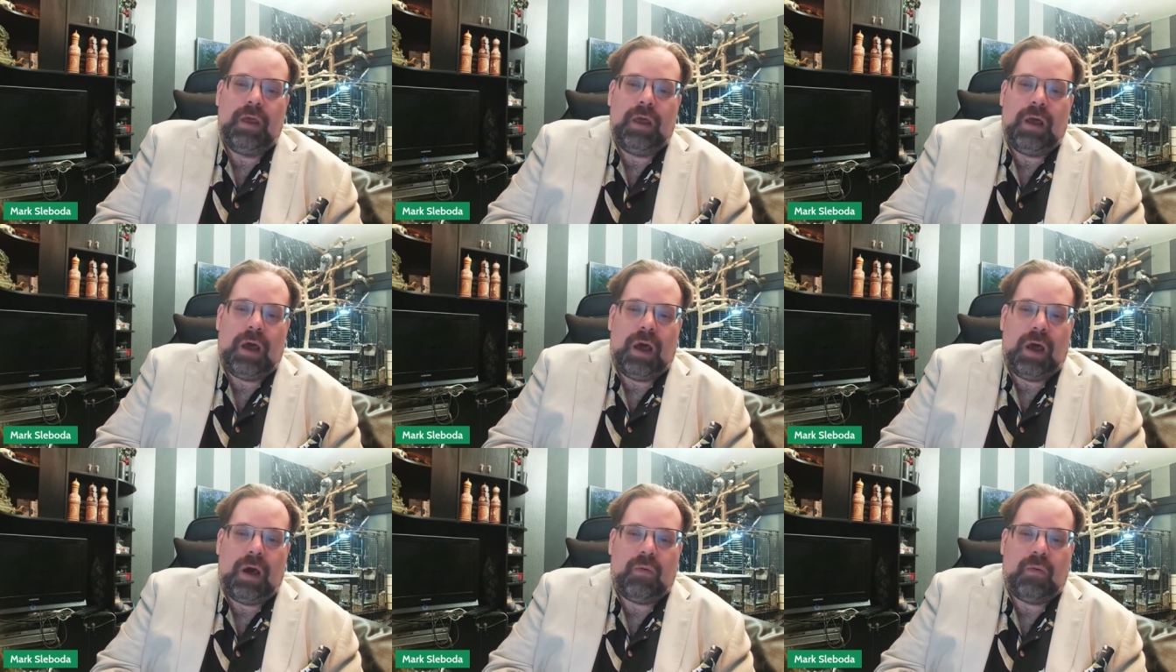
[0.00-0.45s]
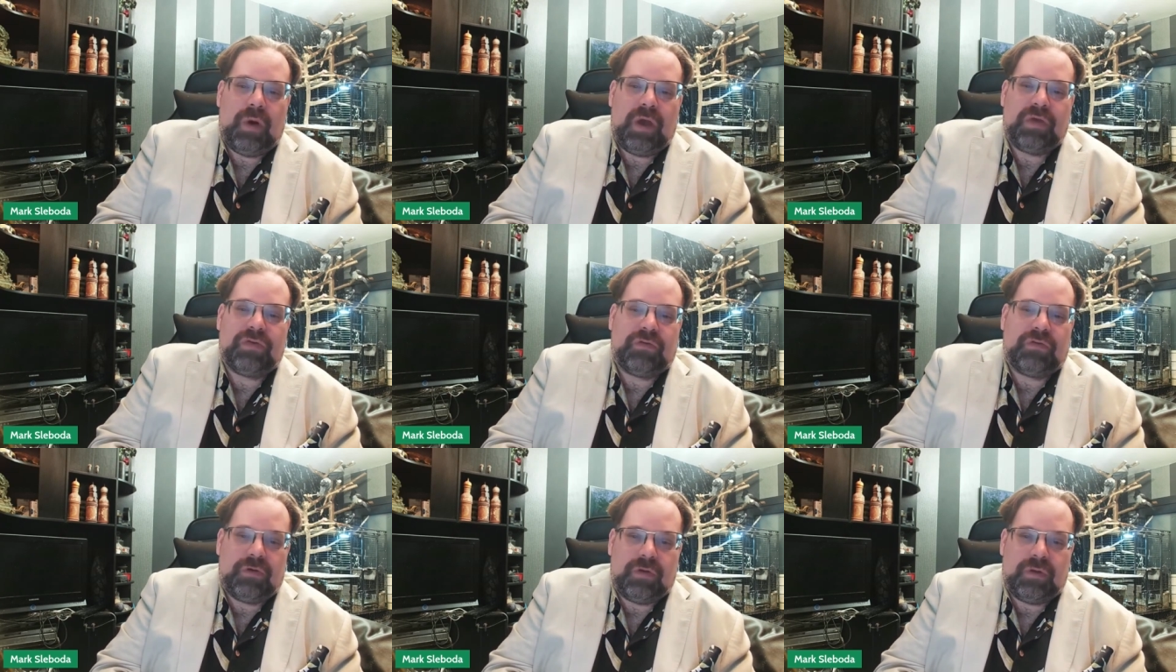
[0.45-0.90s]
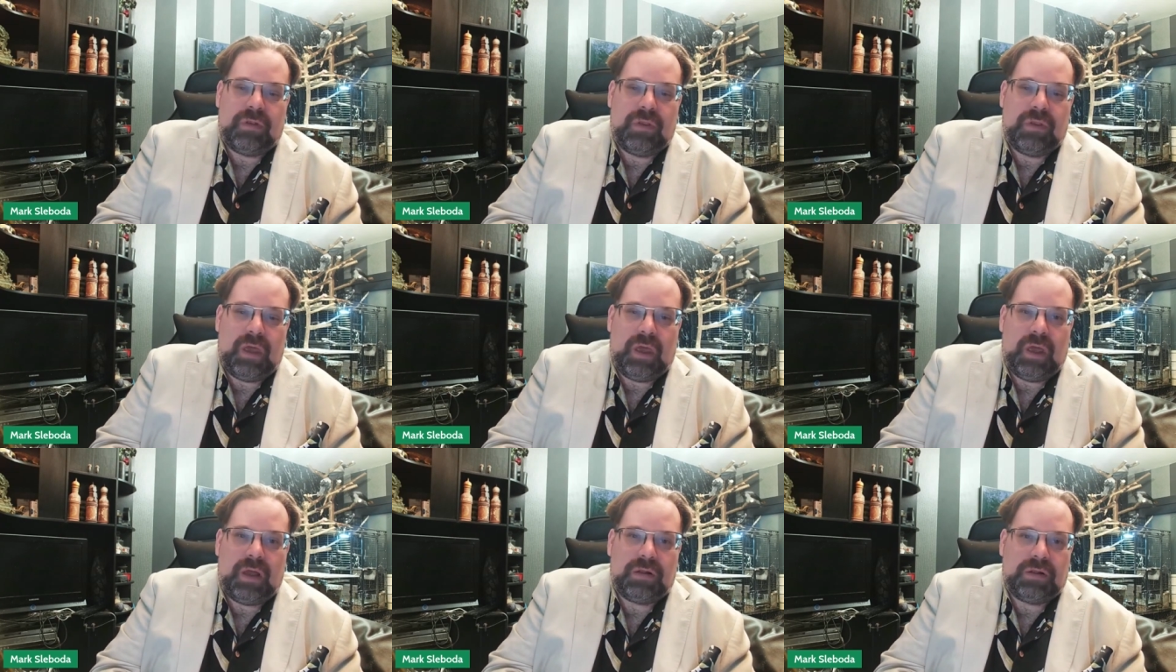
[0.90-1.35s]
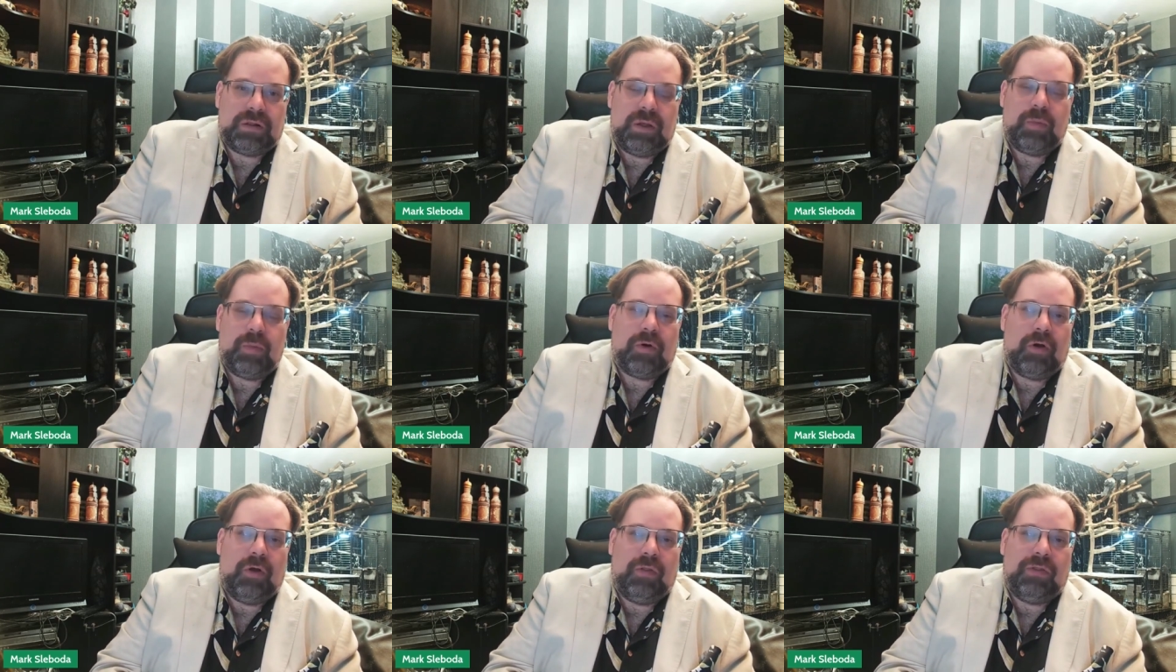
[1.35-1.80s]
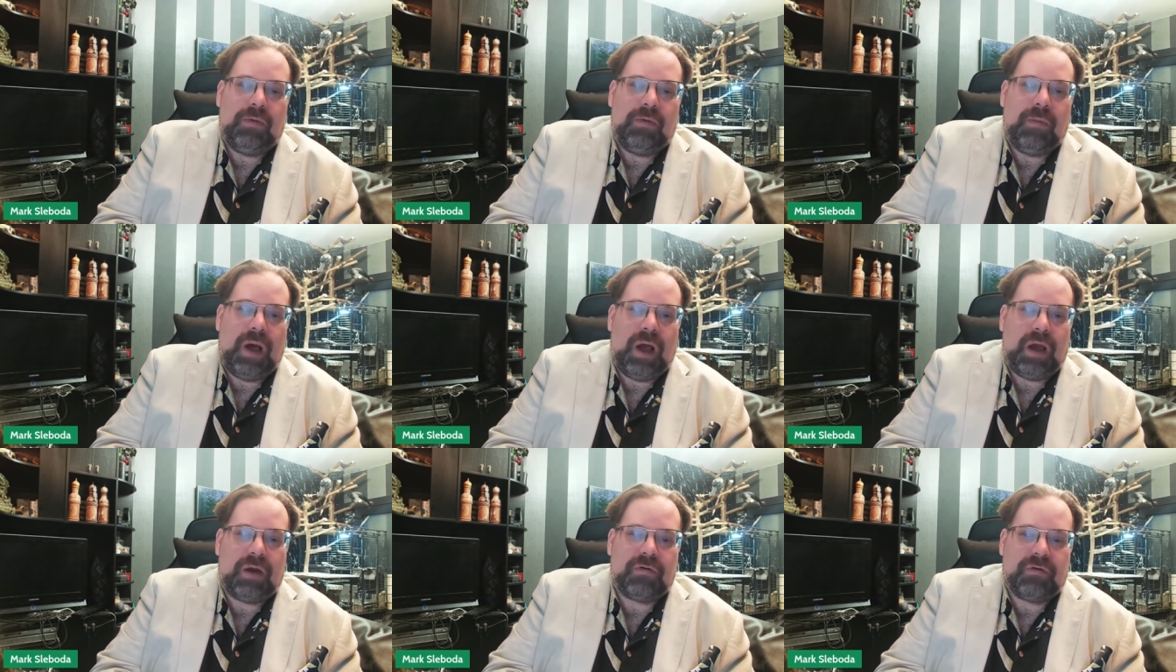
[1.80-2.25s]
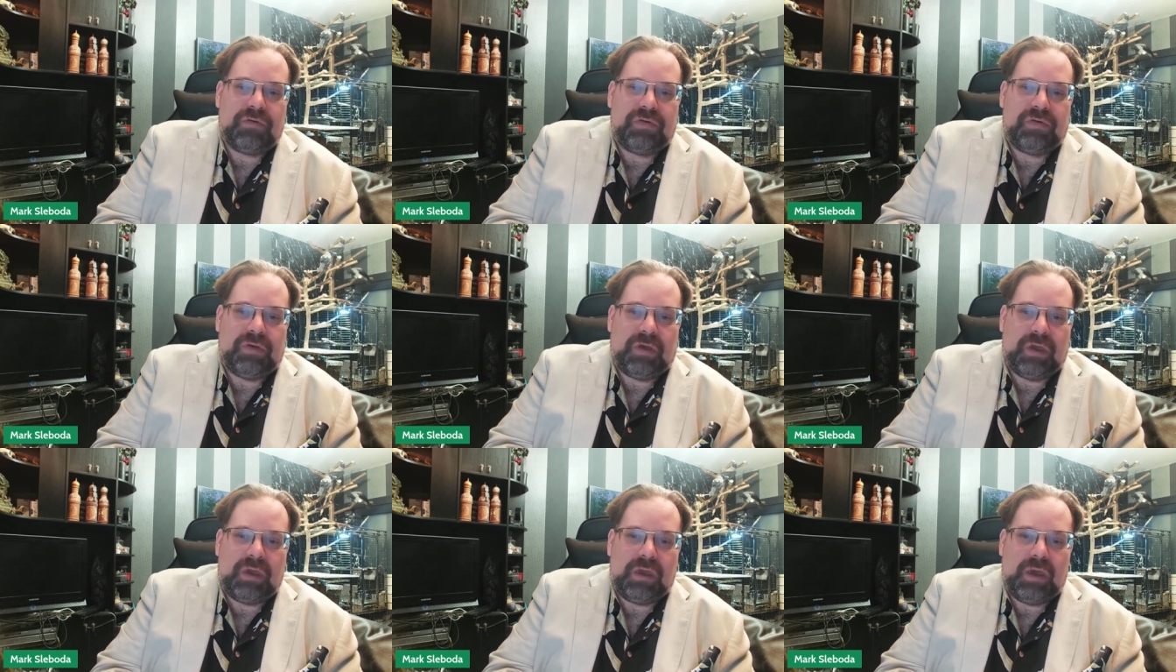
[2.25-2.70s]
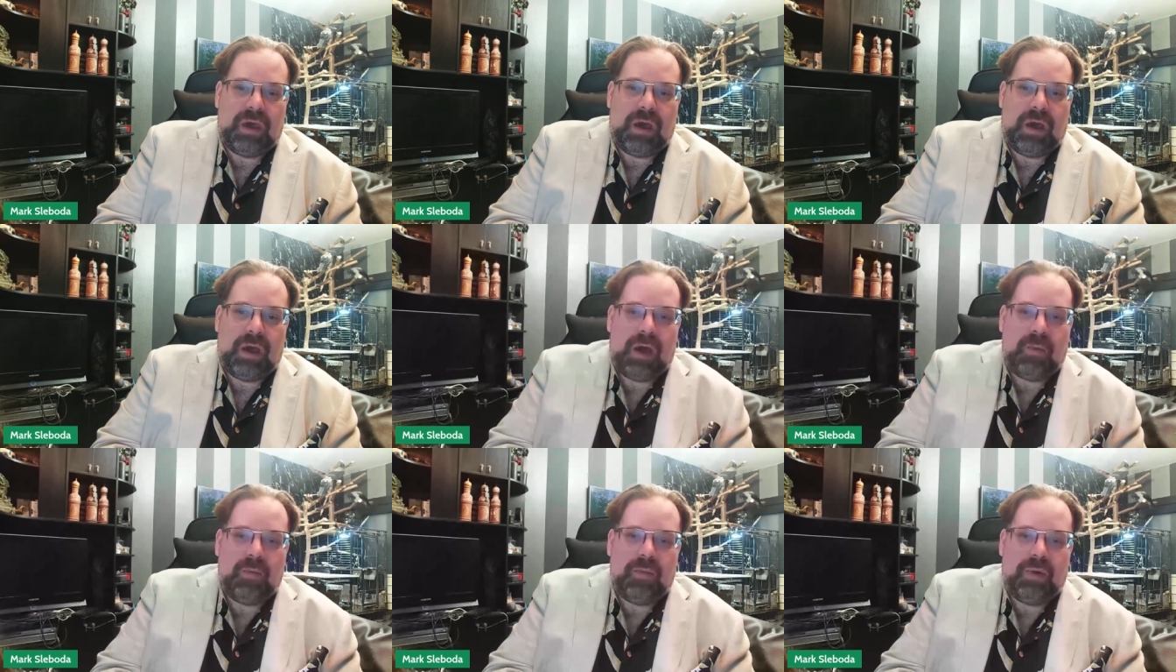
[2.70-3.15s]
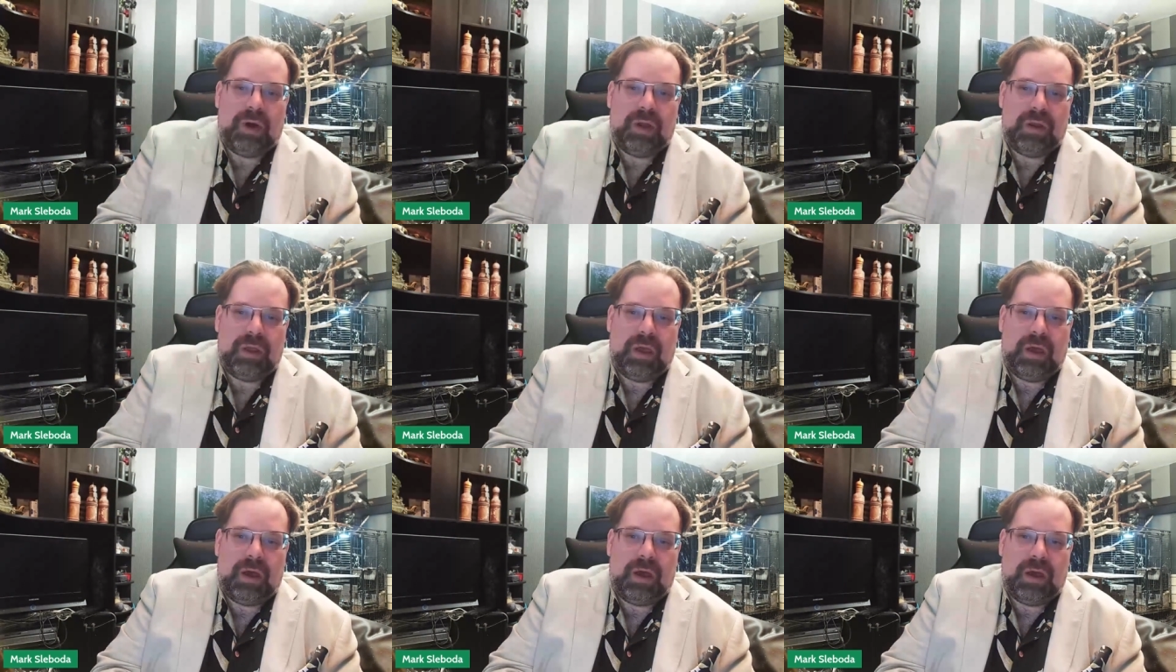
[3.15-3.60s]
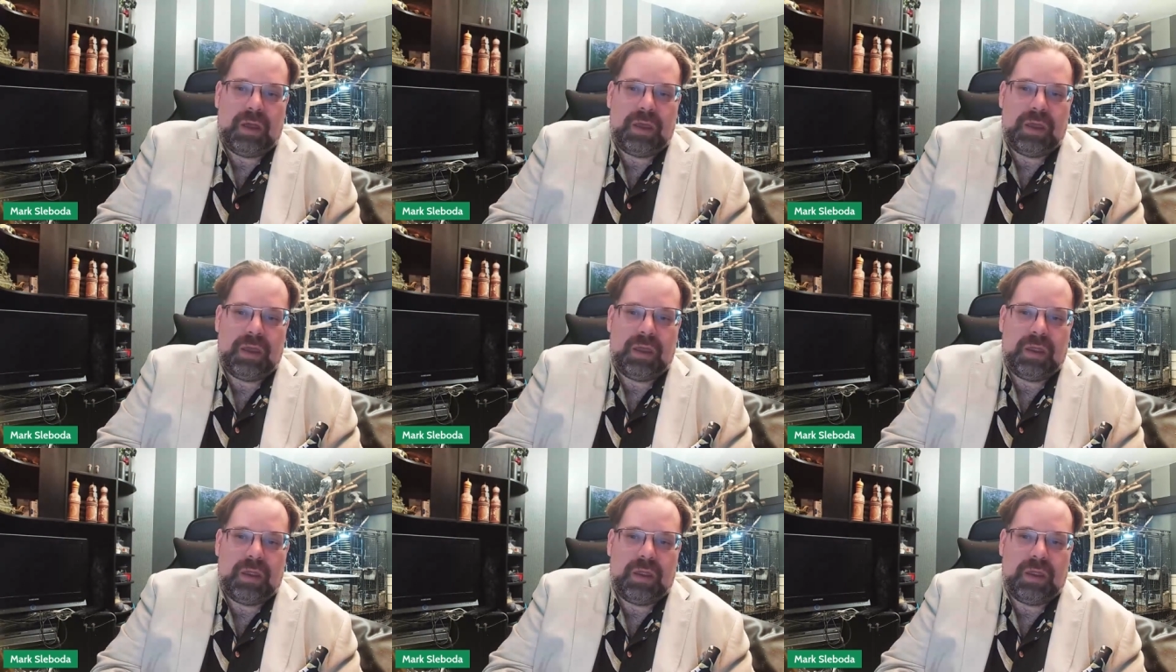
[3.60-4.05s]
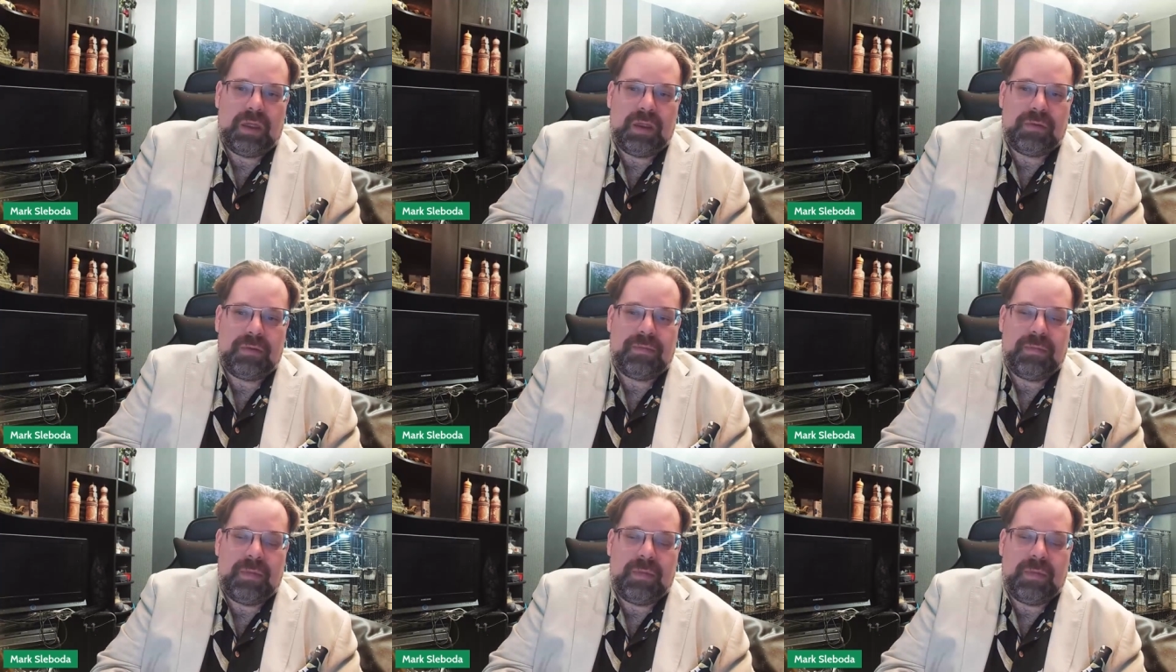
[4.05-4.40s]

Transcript: uh, Western uh, liberal democracy, uh, but uh, it,